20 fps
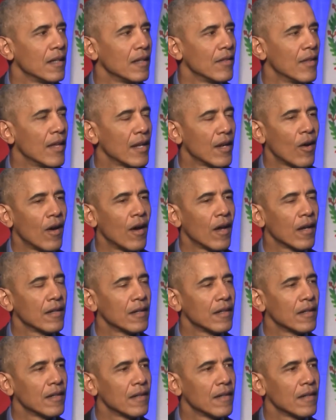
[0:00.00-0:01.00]
than
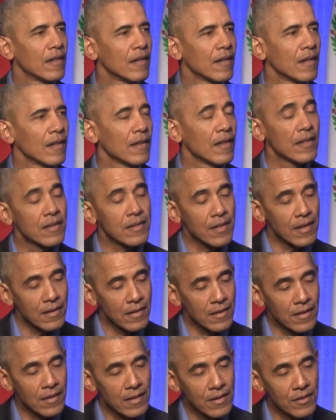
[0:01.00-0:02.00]
on this
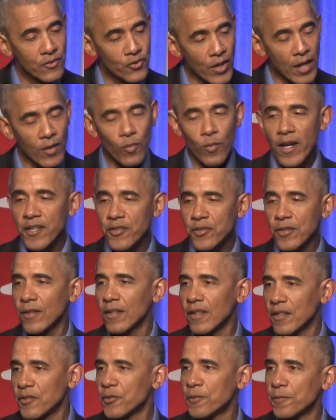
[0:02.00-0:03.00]

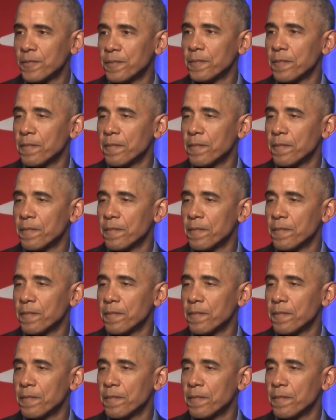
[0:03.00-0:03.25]
generational issue.